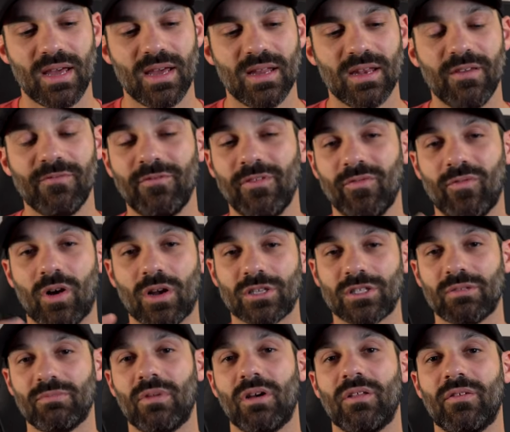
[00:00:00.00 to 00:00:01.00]
And if you've
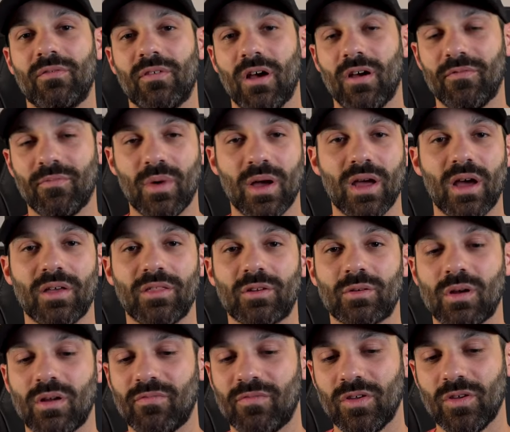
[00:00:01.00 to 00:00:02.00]
watched some of my
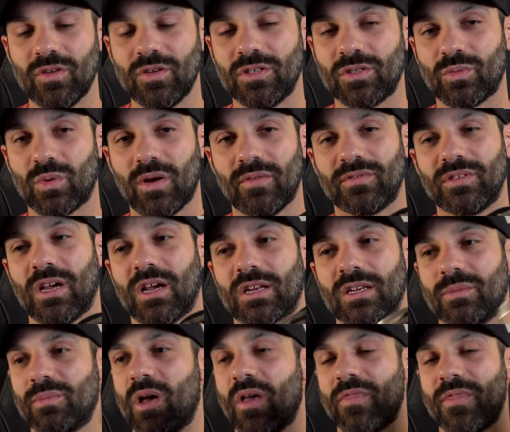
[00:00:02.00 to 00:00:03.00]
other reviews where I've
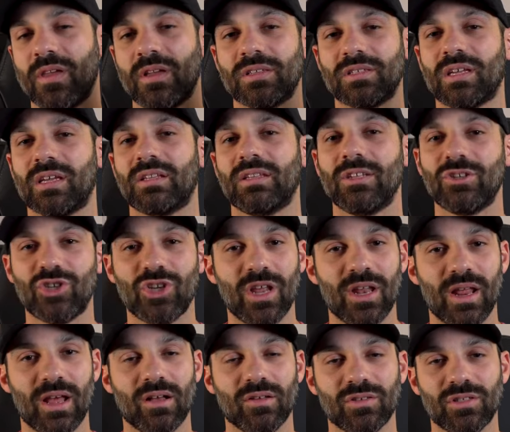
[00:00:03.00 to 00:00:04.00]
talked about things like the
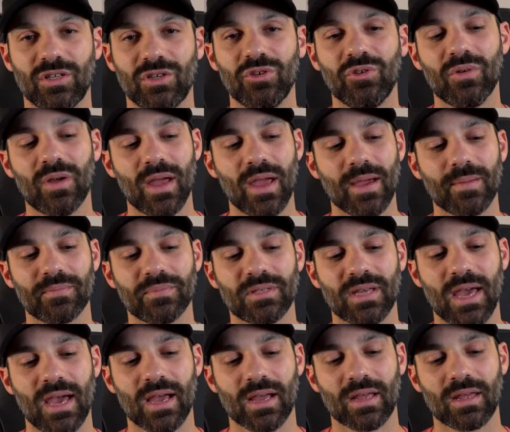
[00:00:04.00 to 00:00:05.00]
Schiit Hel 2 amp
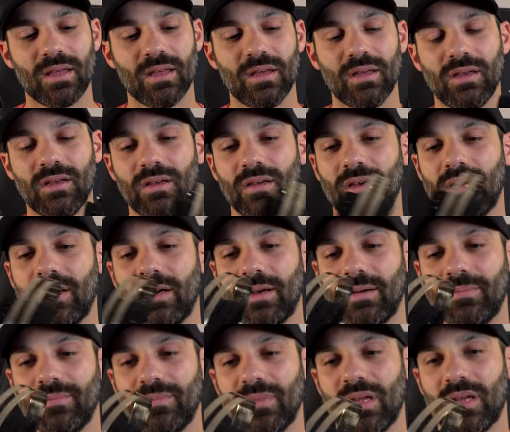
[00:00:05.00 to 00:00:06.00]
DAC,
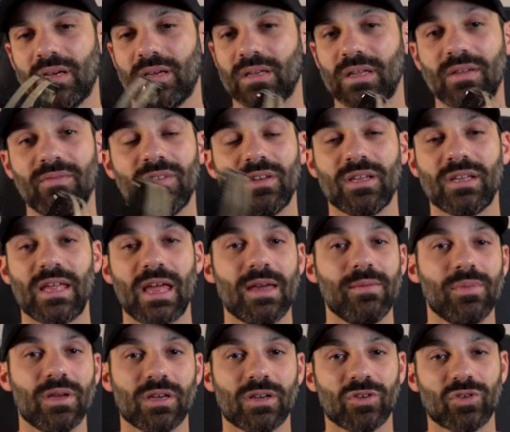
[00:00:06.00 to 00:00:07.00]
um, uh, even a
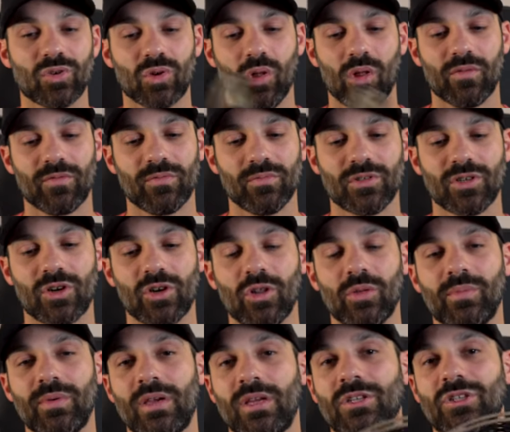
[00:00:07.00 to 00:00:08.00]
gaming controller from
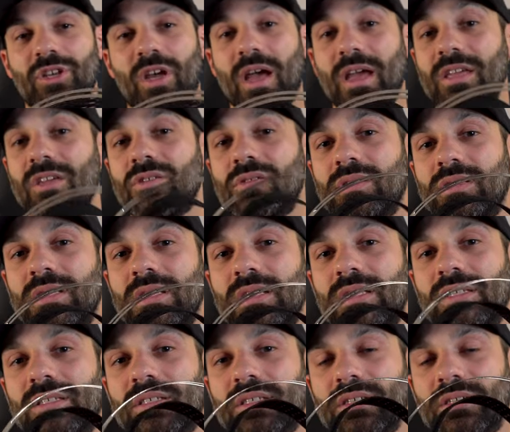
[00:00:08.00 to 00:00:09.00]
Turtle Beach, I use
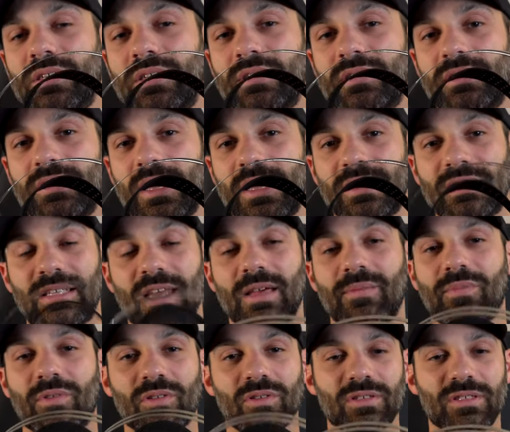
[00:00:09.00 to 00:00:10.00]
these in
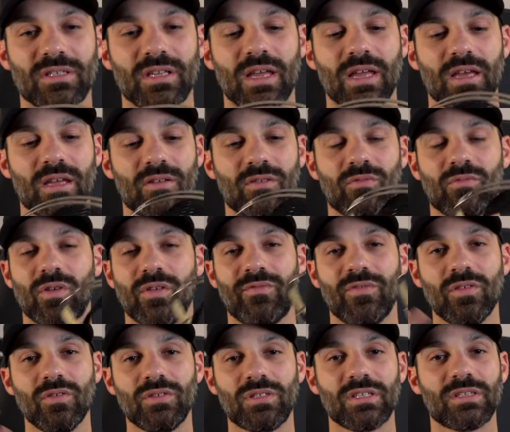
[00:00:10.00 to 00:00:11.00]
examples and
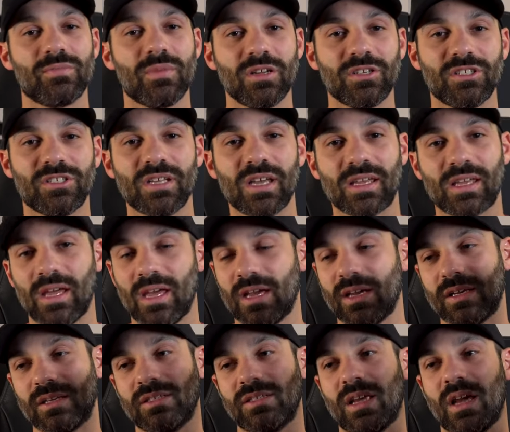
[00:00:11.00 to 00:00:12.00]
reviews as much as I
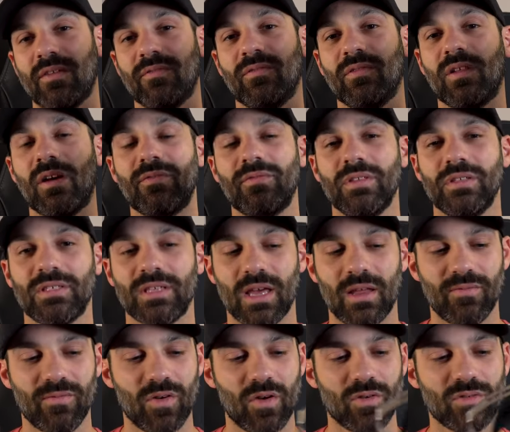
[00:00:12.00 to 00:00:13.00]
can because I've loved these
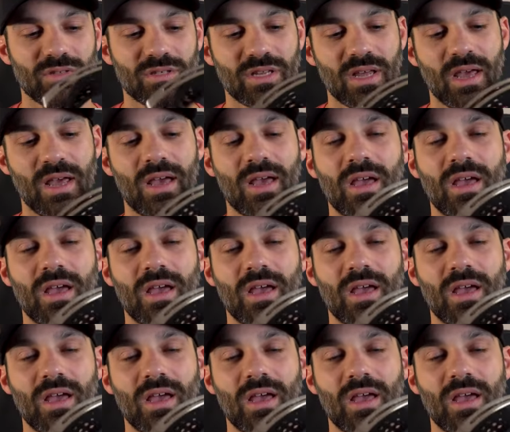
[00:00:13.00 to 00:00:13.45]
headphones.